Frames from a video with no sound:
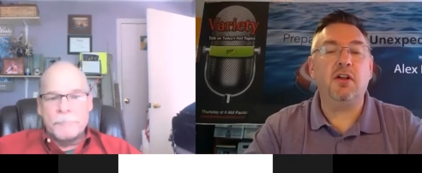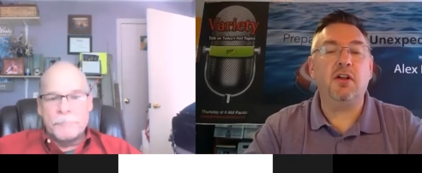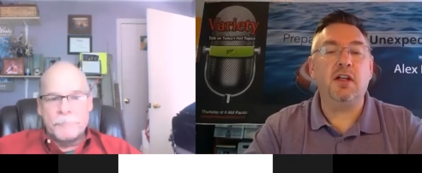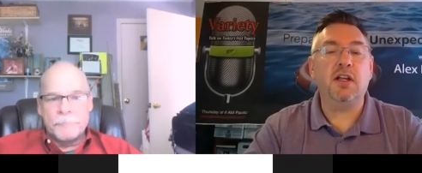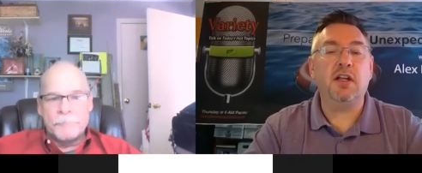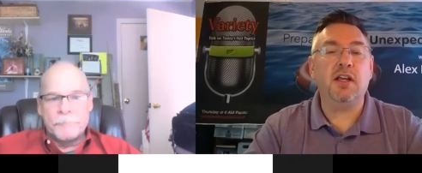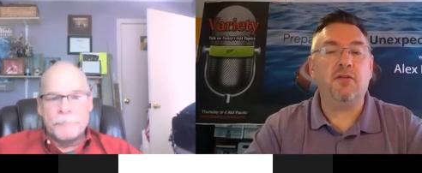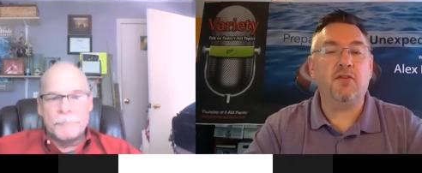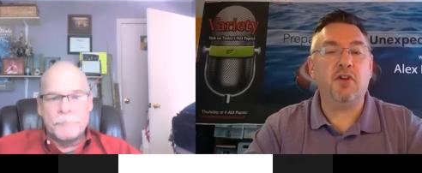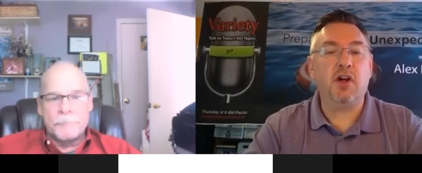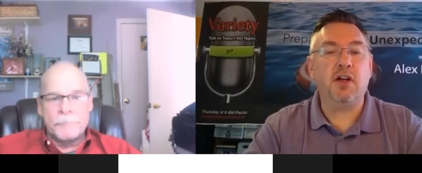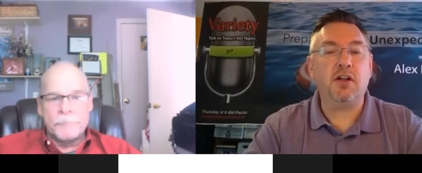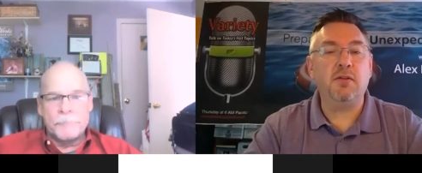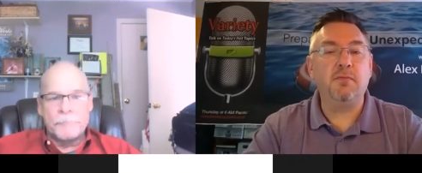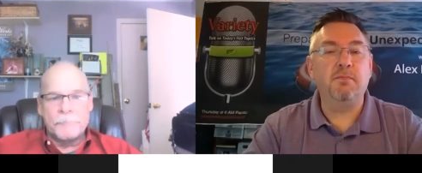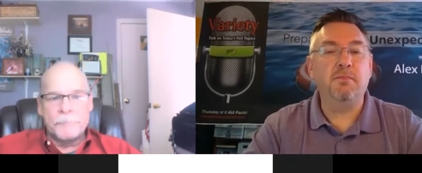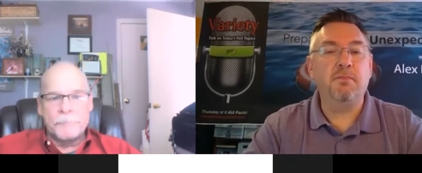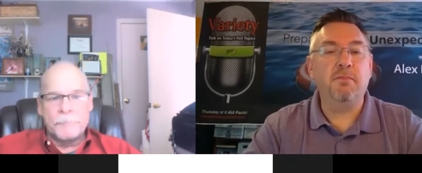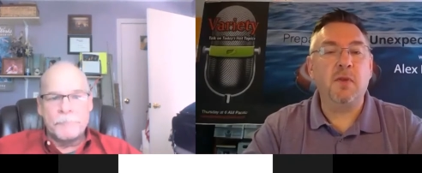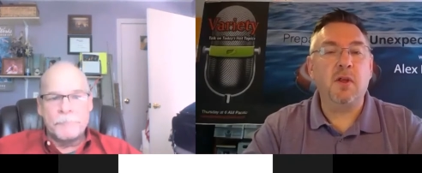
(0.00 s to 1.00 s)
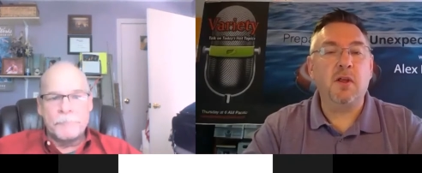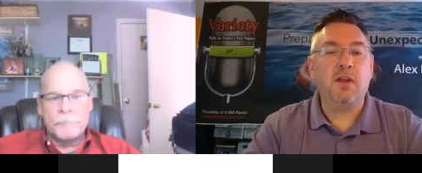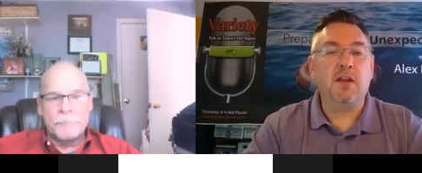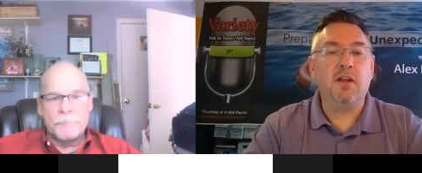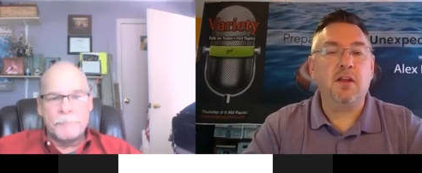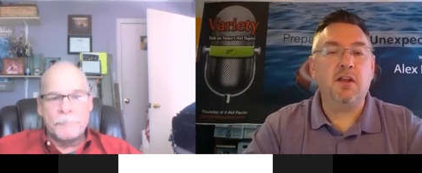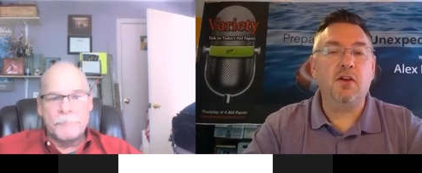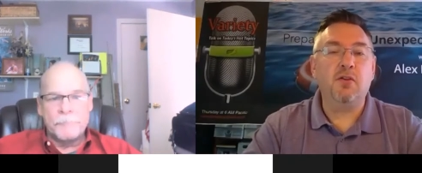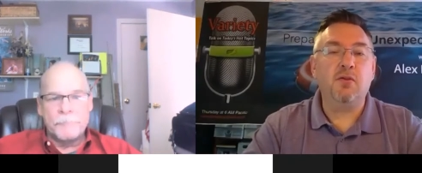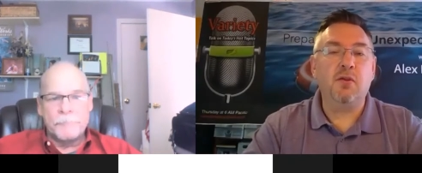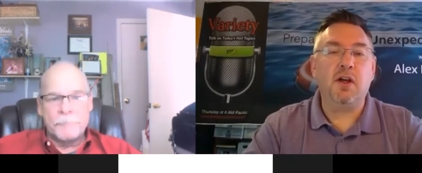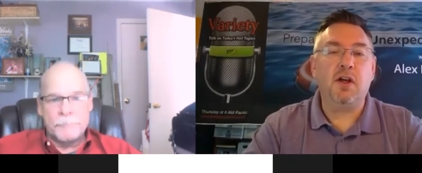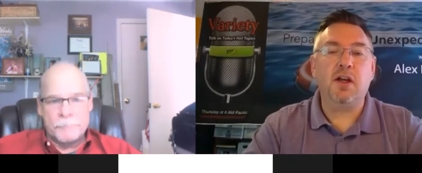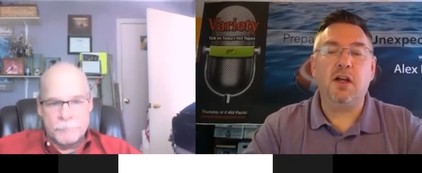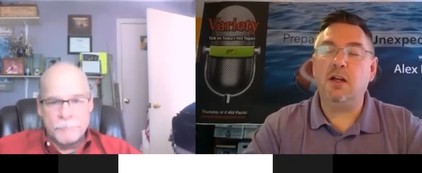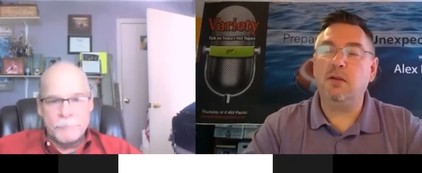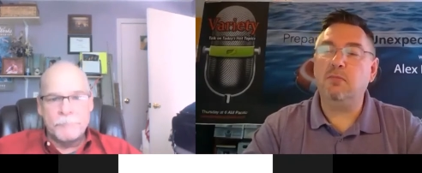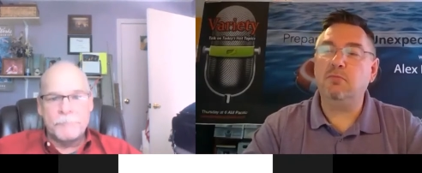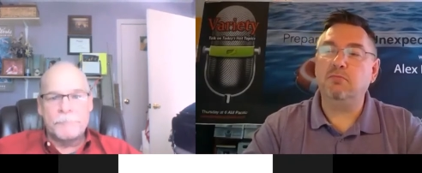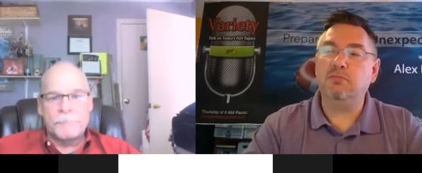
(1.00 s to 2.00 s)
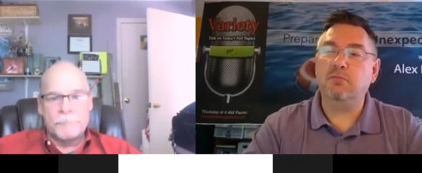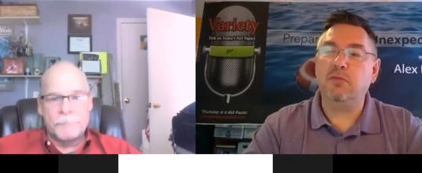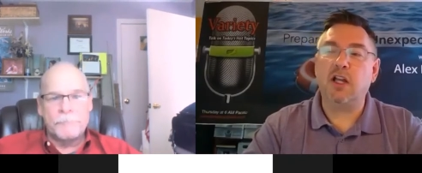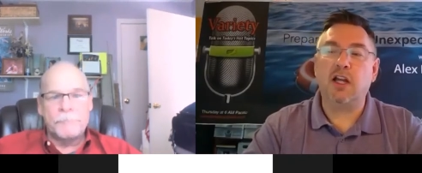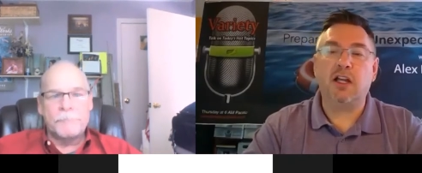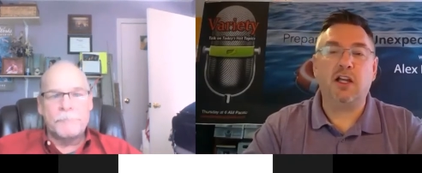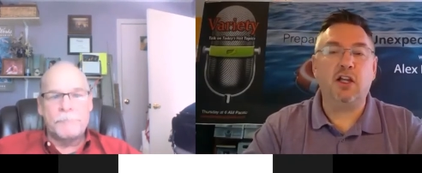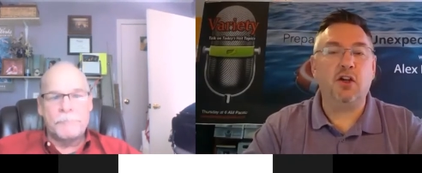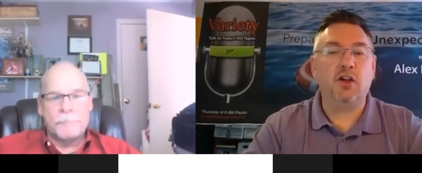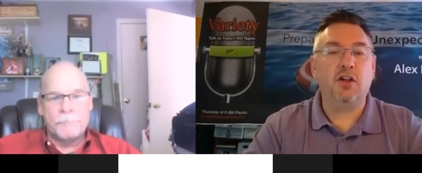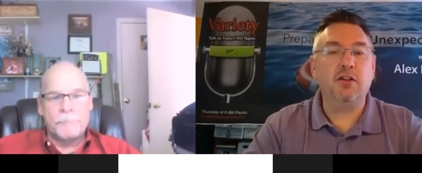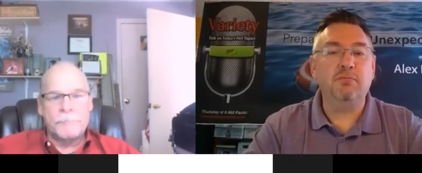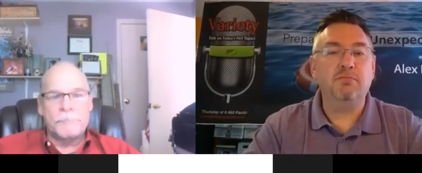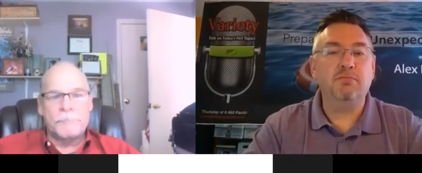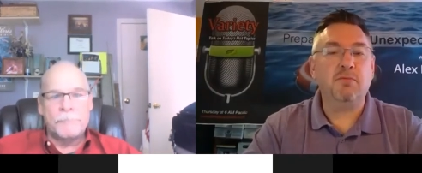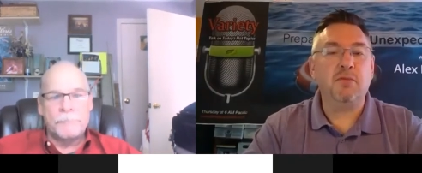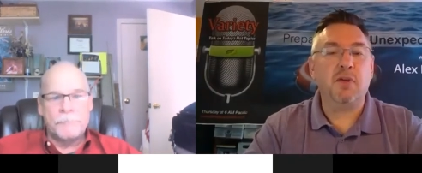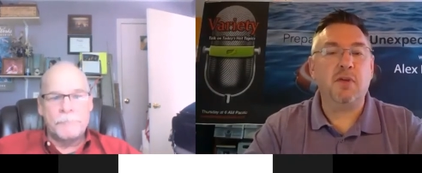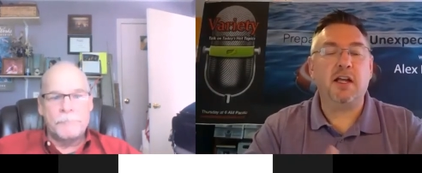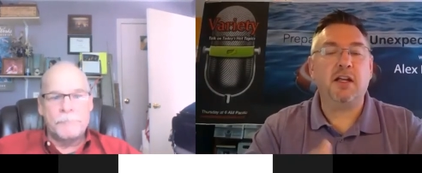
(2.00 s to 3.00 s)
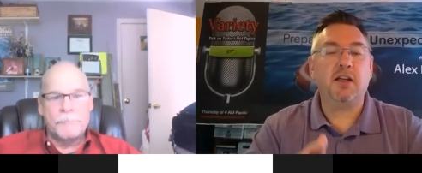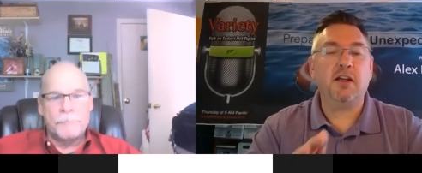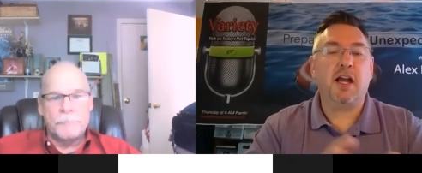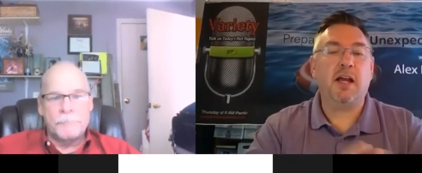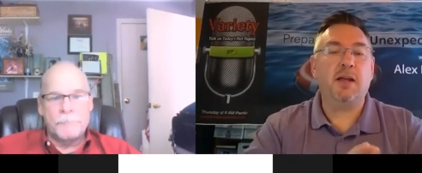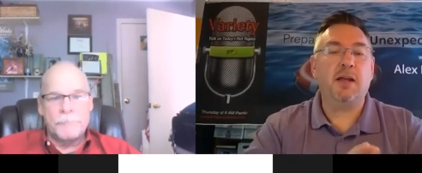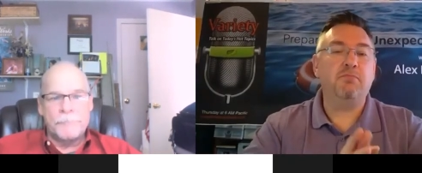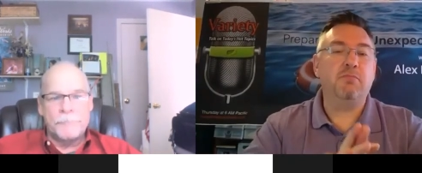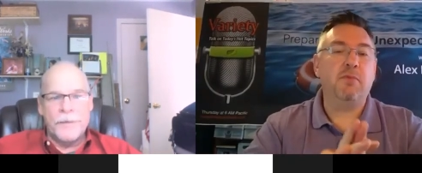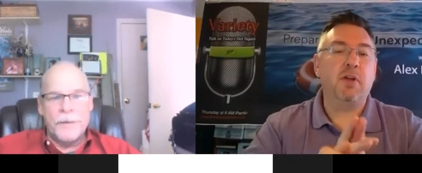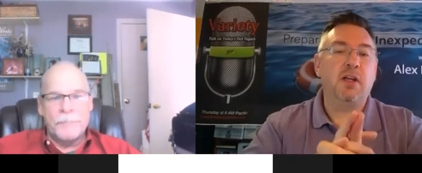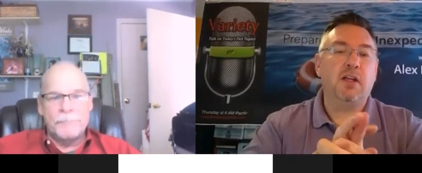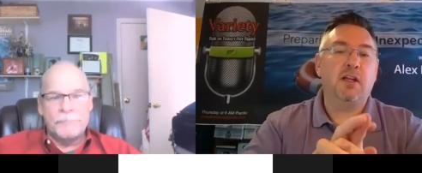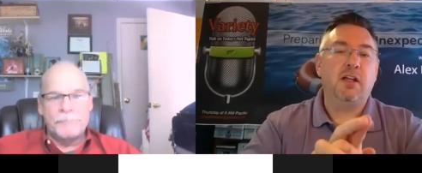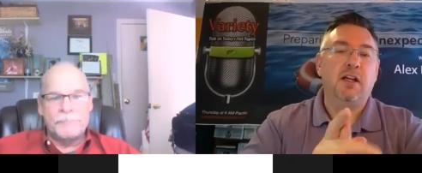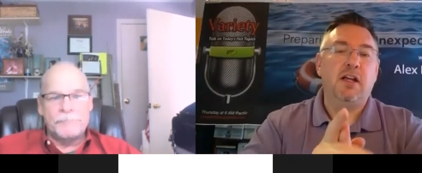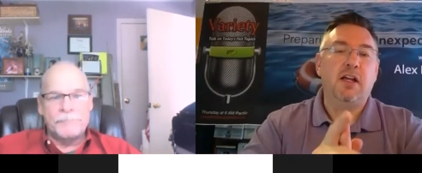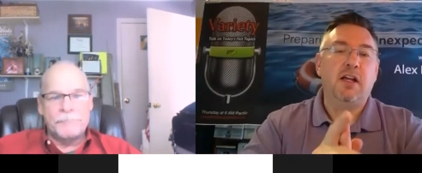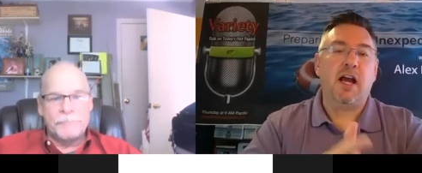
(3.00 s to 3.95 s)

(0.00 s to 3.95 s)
Speaker 1: uh, gift card. You know, um, lucky her. I, I've, yep.